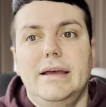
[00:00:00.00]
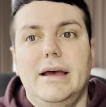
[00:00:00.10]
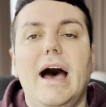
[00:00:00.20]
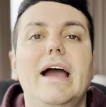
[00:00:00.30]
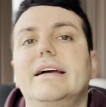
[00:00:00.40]

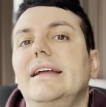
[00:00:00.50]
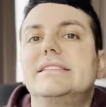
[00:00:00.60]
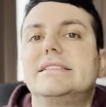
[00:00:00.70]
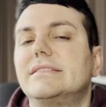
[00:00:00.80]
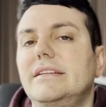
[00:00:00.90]

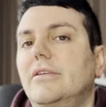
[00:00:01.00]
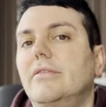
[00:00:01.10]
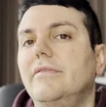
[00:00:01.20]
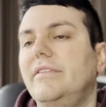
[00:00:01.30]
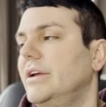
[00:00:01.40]
highlights, you
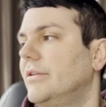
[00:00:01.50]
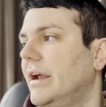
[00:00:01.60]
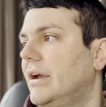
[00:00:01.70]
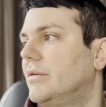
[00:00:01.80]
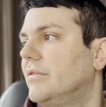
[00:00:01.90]
know, a video that
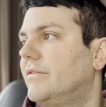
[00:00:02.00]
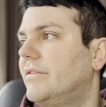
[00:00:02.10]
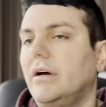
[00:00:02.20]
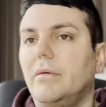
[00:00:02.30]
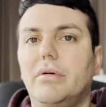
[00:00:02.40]
I could
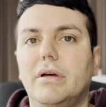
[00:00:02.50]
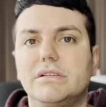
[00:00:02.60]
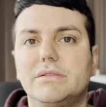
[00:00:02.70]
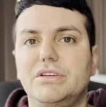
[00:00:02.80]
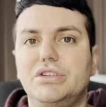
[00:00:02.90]
have
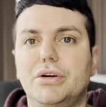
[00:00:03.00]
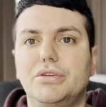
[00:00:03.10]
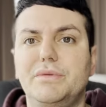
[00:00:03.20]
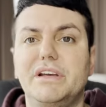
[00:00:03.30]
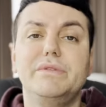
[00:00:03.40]
possibly
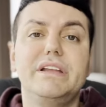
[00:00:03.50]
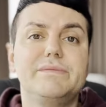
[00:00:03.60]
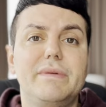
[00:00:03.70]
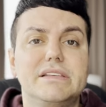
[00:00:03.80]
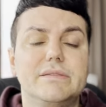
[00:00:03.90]
showed you, because we did
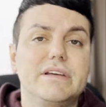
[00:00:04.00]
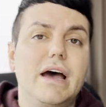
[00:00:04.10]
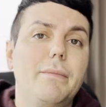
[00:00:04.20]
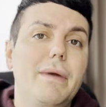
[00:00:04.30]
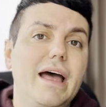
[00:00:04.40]
spend some
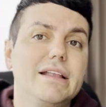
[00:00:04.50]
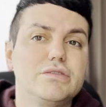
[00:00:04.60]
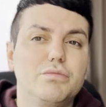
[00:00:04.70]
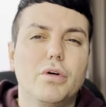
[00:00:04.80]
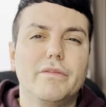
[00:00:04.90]
time at
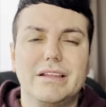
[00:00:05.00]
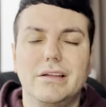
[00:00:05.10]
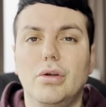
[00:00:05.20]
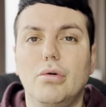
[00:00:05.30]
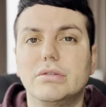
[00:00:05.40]
some more of like
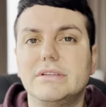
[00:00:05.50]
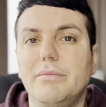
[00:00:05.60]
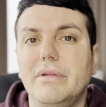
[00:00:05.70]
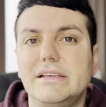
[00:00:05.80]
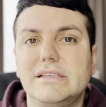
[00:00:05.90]
the local
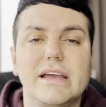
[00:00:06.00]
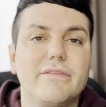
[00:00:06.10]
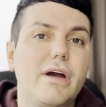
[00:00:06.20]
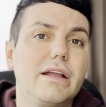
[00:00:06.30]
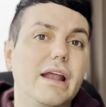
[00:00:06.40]
type places. Like
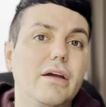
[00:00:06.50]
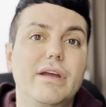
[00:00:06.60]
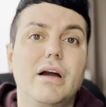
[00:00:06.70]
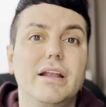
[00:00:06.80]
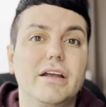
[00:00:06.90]
Friday night,
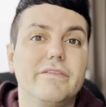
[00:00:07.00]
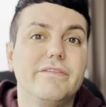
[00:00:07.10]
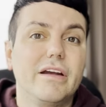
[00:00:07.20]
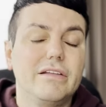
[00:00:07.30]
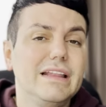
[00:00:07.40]
we got here
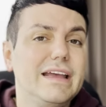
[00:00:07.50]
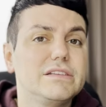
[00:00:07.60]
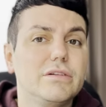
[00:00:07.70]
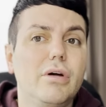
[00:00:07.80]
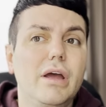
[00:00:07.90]
fairly late,
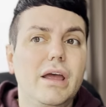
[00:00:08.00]
so